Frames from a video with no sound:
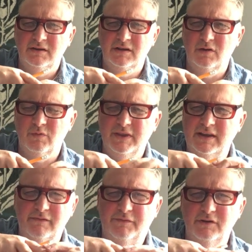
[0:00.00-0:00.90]
you know
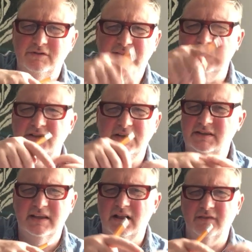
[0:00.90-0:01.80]
within a few
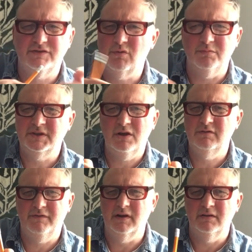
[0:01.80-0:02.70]
stitches they'll have swapped
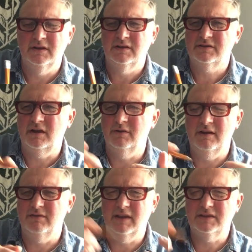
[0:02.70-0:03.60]
over. So
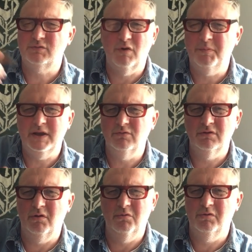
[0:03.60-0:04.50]
they're they're swapping
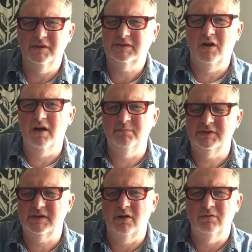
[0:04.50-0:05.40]
all, all the time.
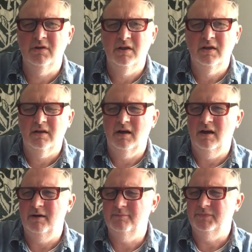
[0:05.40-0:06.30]
So
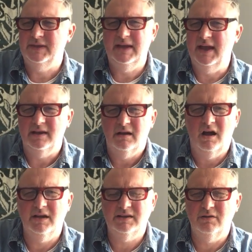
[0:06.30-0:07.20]
um, yeah,
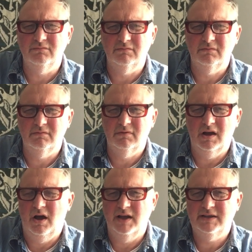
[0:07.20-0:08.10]
I don't
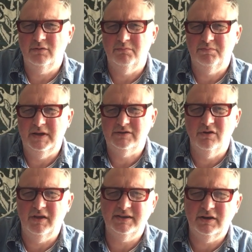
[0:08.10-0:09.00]
I don't. It's
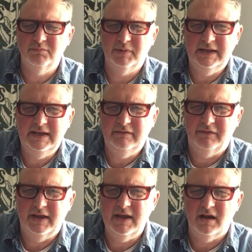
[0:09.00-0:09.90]
not that I don't
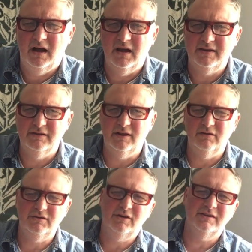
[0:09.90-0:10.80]
believe it. I, you know,
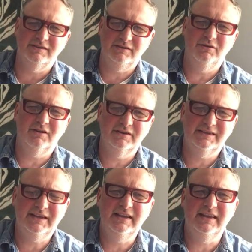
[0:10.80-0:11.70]
you can you can
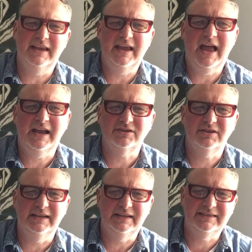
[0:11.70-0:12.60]
see that it
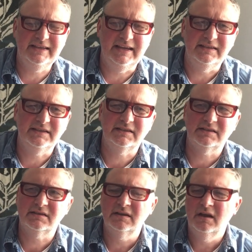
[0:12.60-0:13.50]
actually
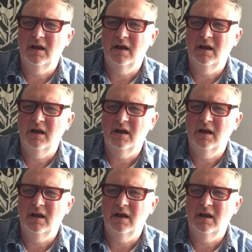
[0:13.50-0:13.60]
exists.